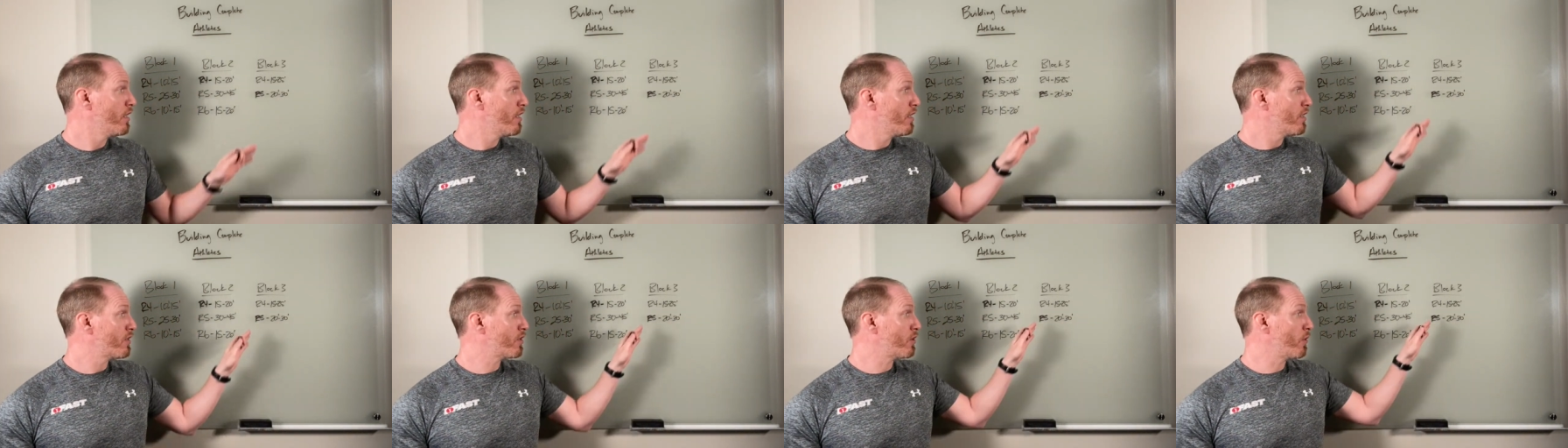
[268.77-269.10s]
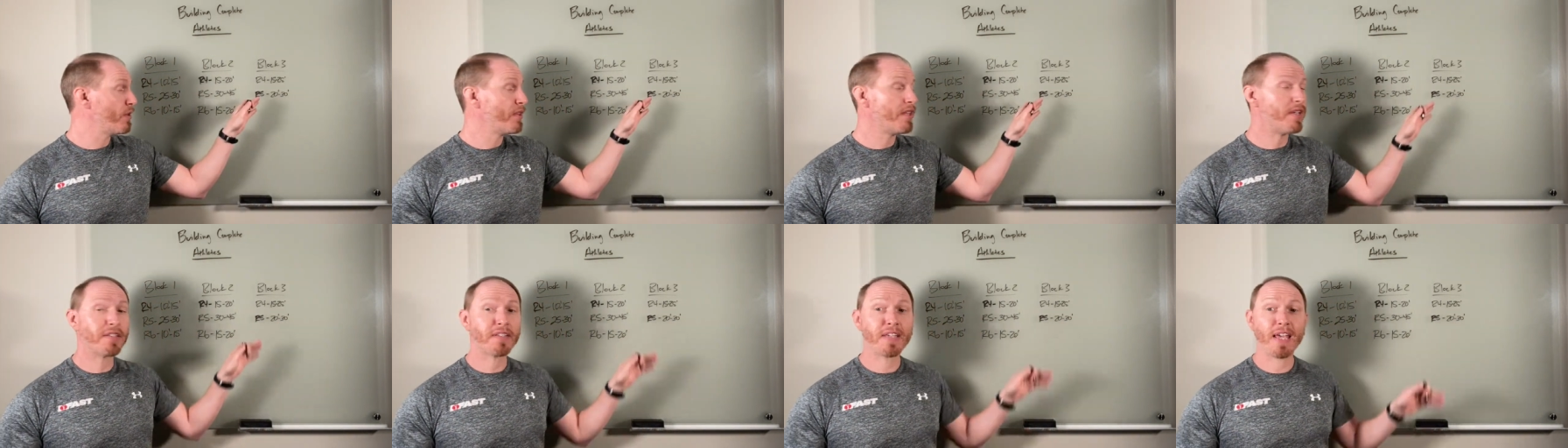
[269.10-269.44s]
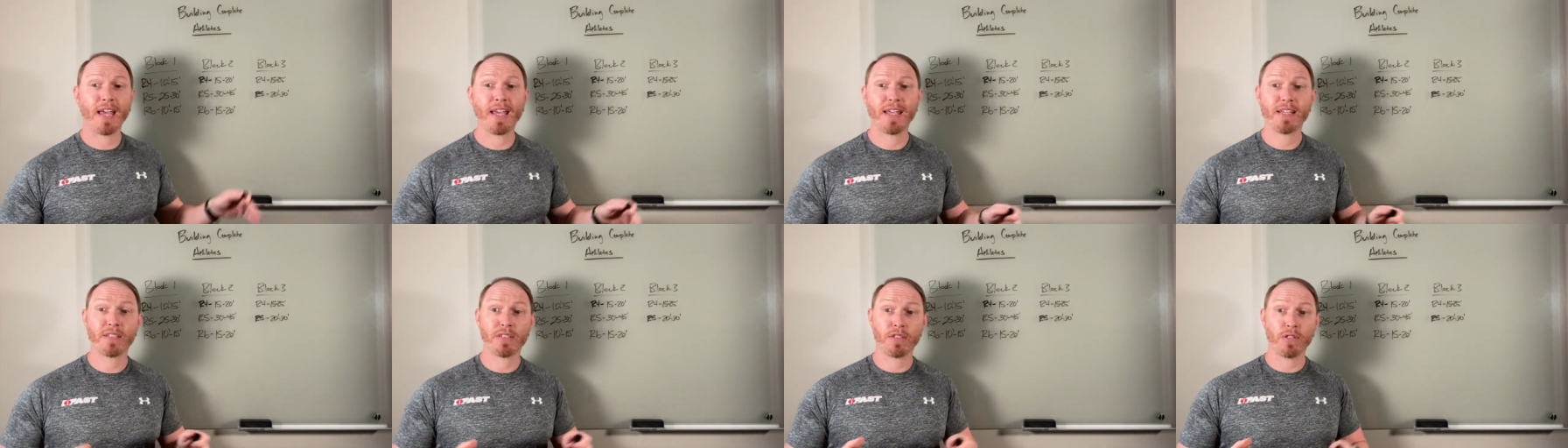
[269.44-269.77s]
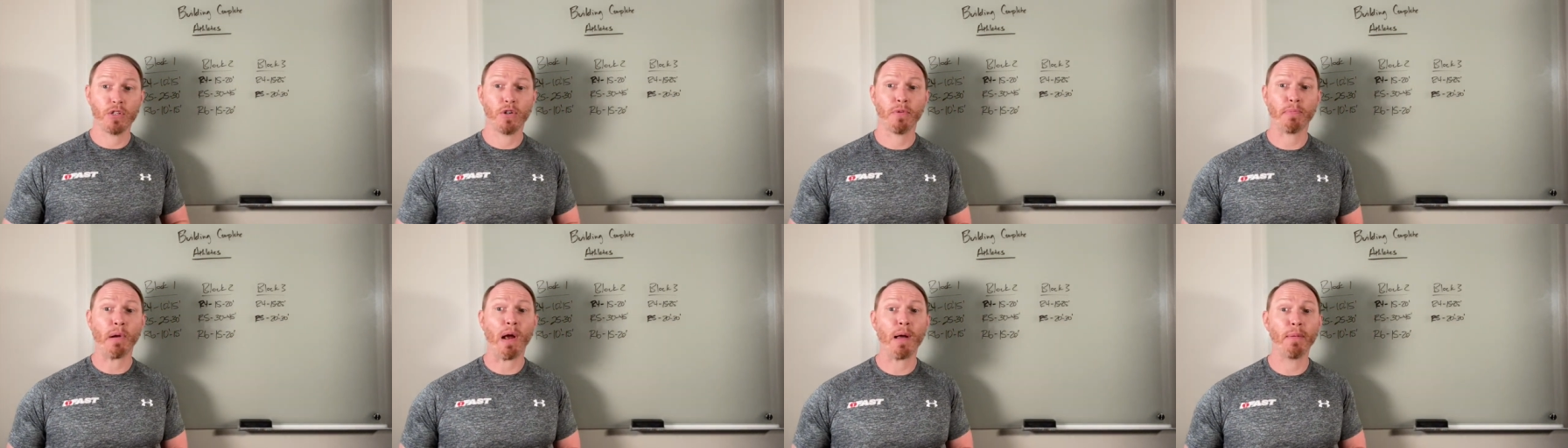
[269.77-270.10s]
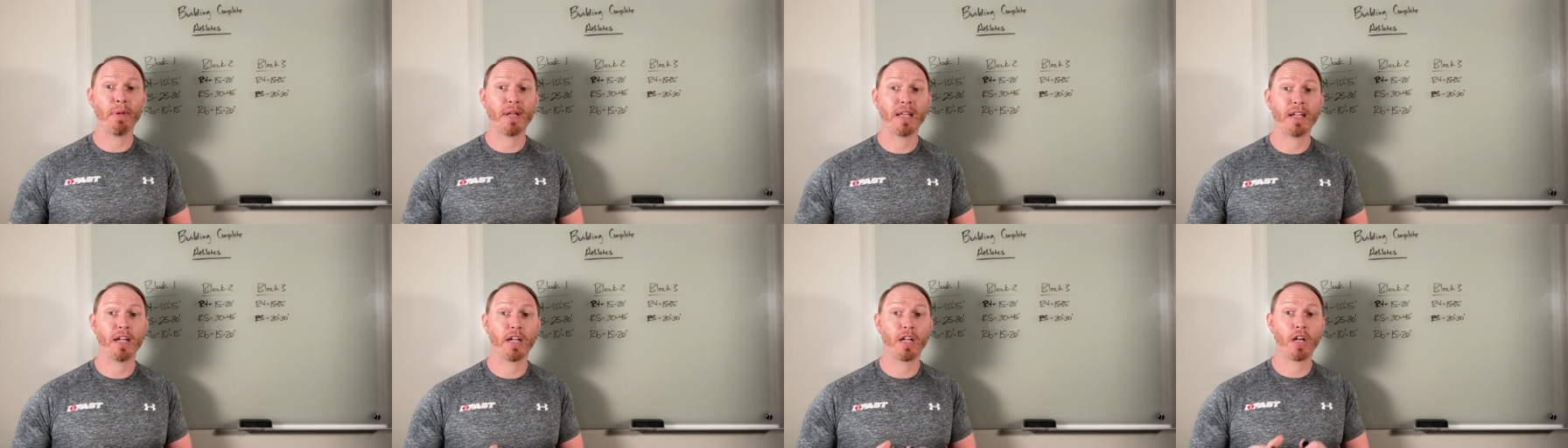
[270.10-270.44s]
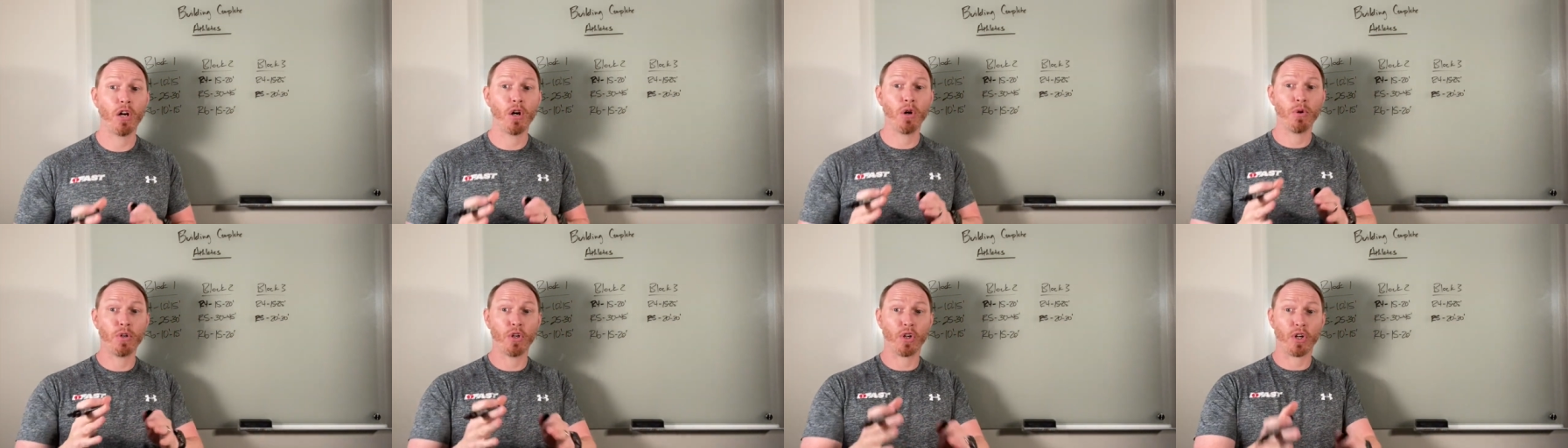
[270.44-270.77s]
So in this case, you're probably going to
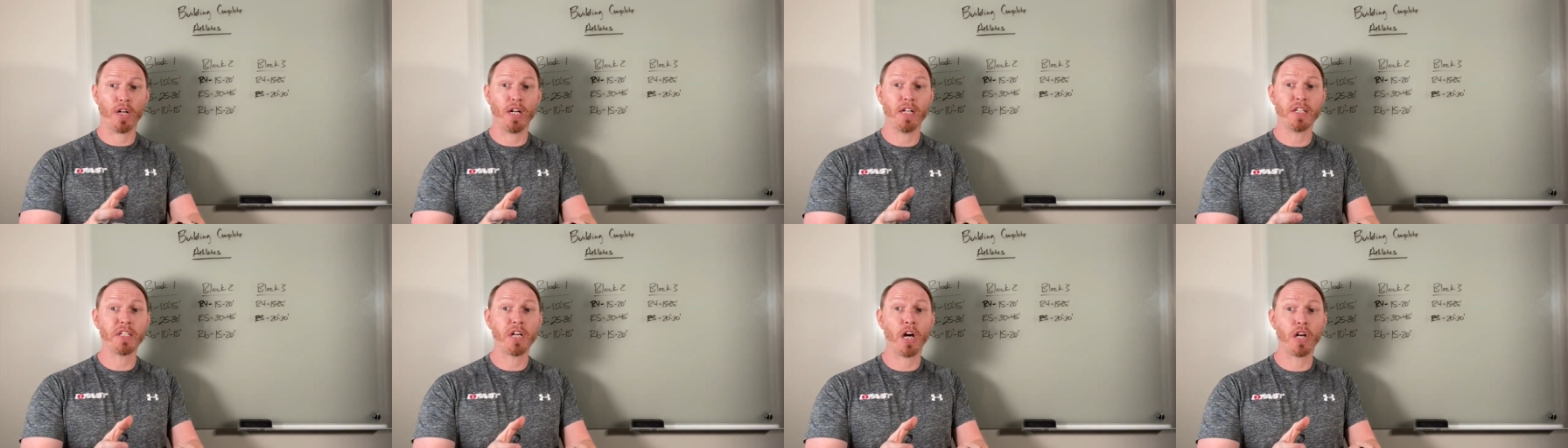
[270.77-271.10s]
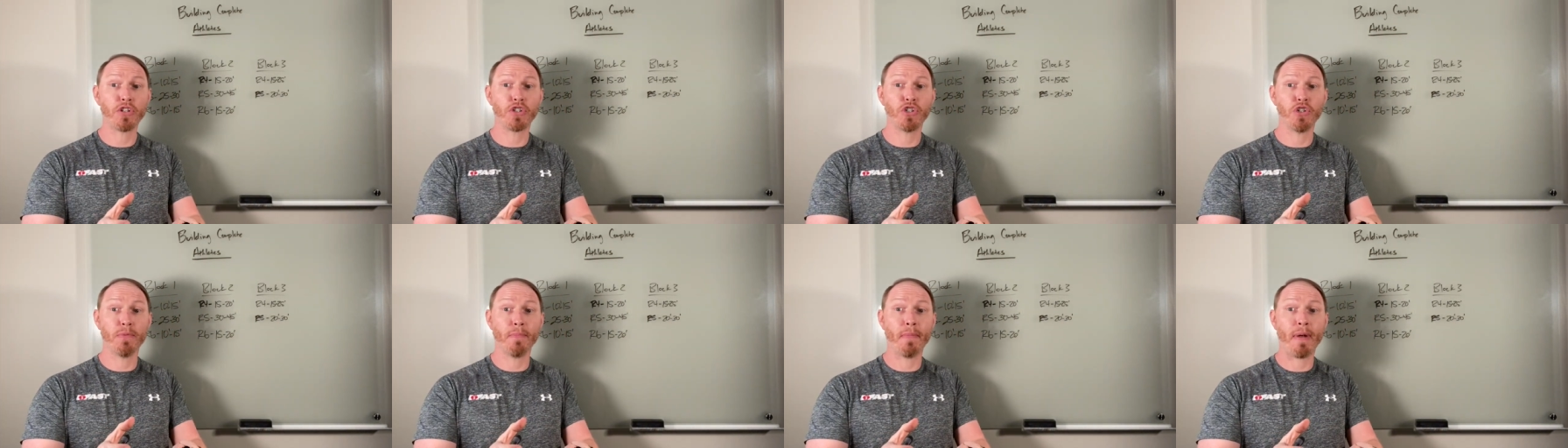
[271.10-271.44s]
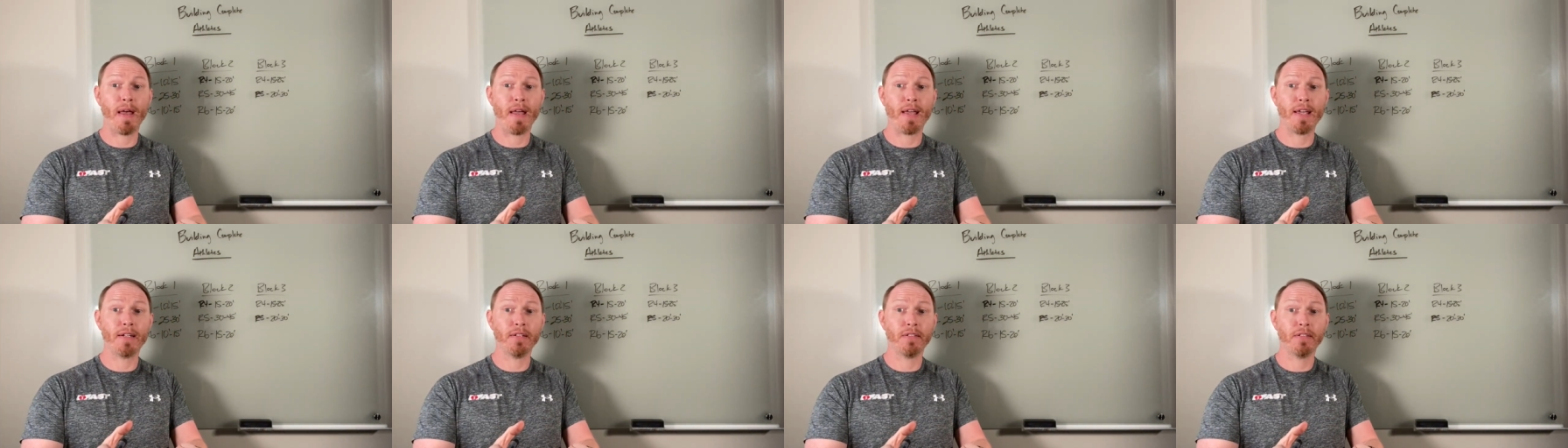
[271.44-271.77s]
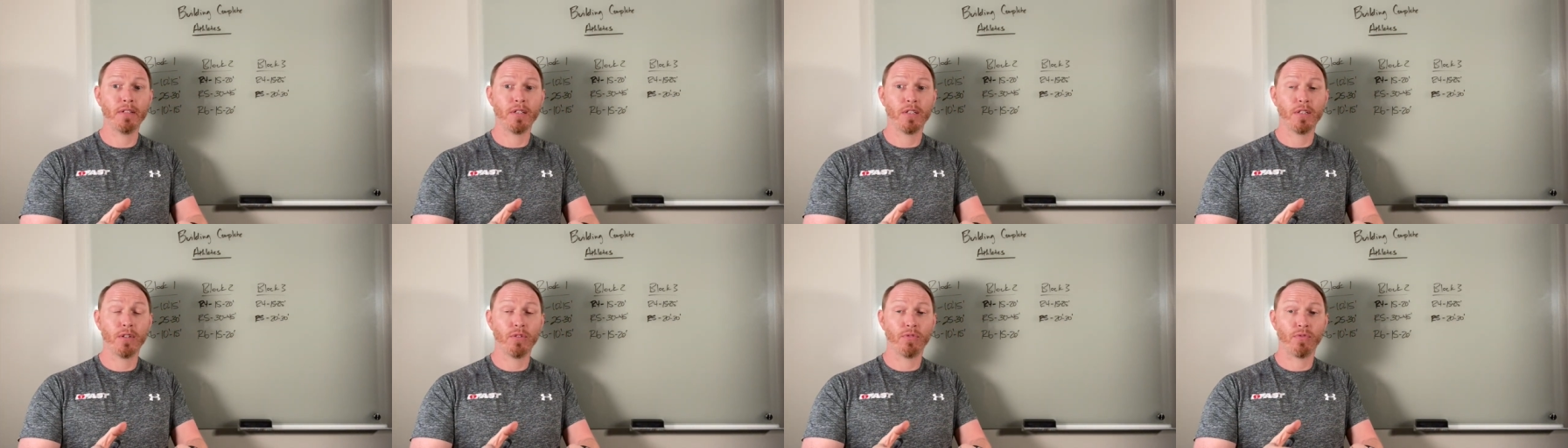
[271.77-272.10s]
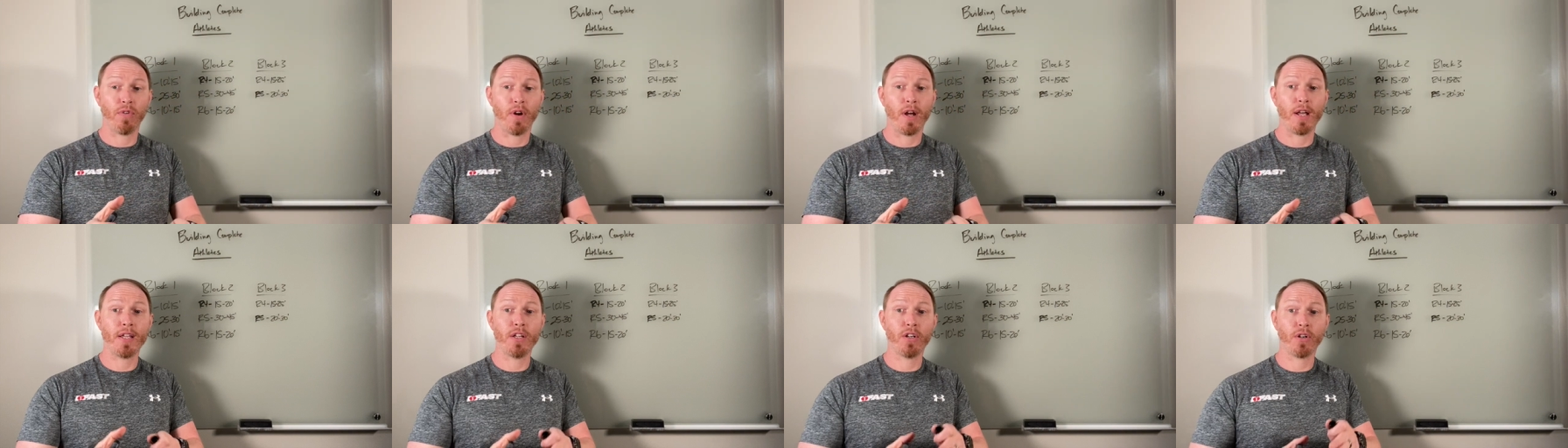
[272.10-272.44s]
go, you're going to touch your main, right?